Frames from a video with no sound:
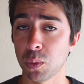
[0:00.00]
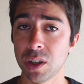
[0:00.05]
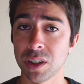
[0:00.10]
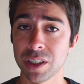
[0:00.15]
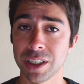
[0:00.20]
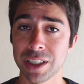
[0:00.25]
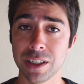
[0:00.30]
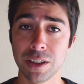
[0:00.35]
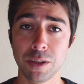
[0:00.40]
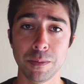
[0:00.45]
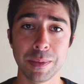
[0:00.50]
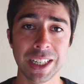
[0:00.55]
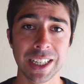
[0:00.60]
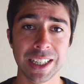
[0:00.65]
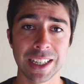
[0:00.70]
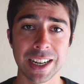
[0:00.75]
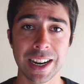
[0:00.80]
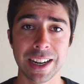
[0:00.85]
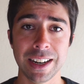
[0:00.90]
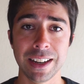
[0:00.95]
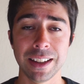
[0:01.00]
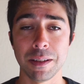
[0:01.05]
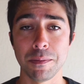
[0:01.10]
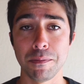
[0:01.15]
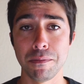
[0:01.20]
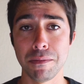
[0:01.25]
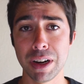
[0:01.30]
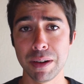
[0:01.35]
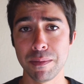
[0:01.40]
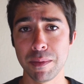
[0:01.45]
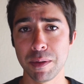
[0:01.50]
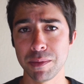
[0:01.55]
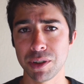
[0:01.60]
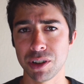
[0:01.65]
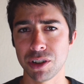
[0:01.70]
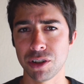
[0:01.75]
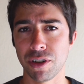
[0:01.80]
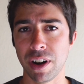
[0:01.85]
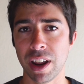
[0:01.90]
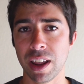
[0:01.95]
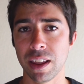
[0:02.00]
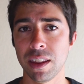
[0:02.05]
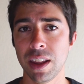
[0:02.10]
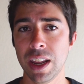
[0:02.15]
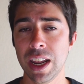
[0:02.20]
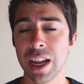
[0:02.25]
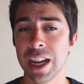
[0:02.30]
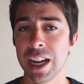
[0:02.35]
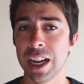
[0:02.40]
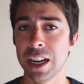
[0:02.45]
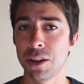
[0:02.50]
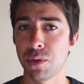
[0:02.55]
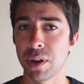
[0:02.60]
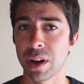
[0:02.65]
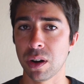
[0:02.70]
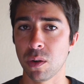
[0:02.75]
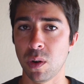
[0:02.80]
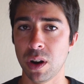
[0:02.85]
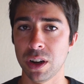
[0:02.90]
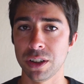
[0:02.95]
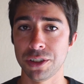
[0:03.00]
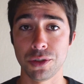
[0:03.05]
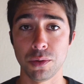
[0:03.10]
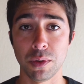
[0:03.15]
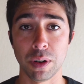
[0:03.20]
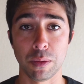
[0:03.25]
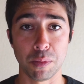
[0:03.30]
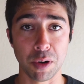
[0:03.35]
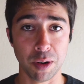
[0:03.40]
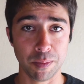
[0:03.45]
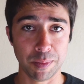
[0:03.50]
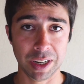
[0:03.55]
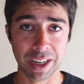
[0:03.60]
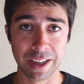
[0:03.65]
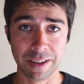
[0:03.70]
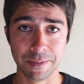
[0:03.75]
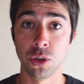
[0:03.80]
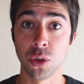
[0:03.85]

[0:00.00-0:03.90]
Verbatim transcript: while still maintaining the minimum strength it requires to work properly.